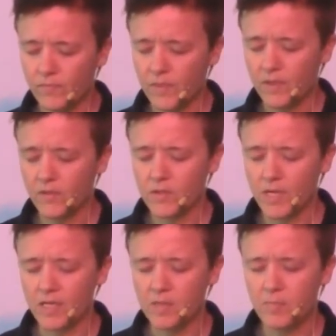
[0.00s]
That there's
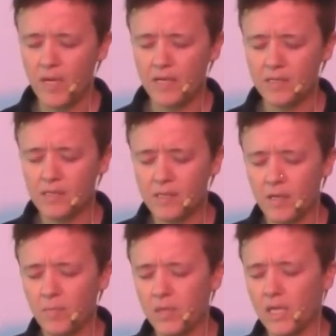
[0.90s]
not a space
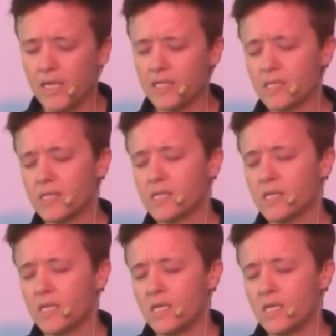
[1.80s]
and place